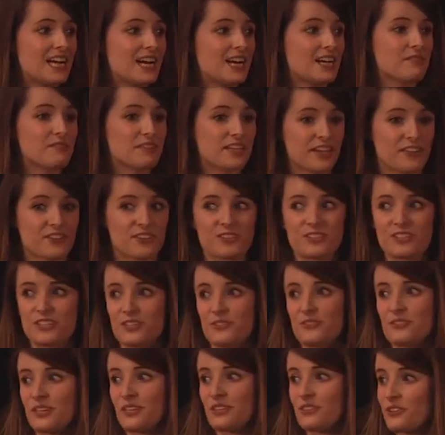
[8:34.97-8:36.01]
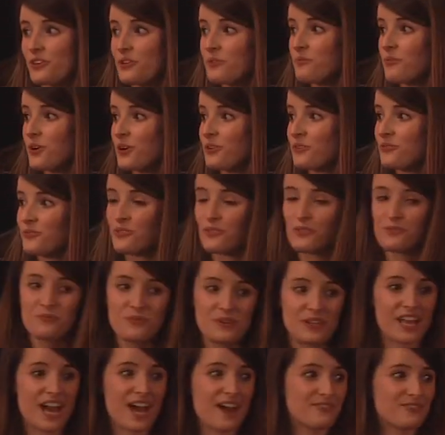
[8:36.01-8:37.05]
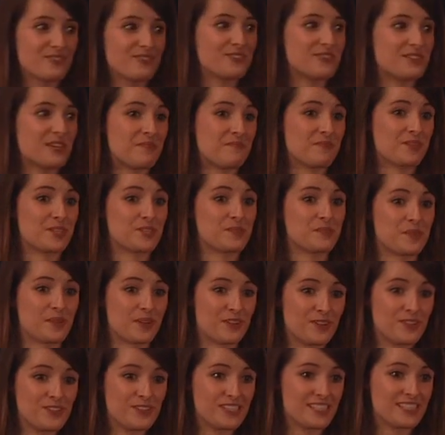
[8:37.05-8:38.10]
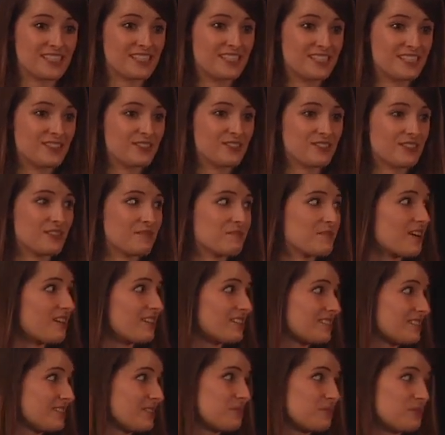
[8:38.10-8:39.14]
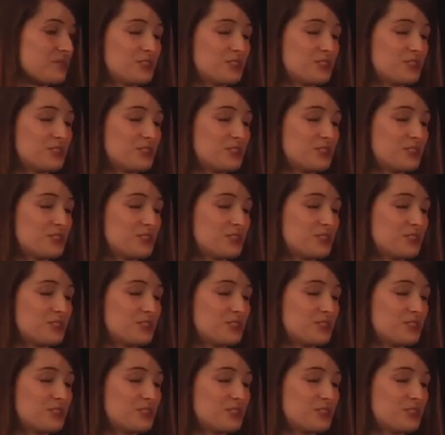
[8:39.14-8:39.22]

I guarantee you that not one of you will have the same experience and see the same content,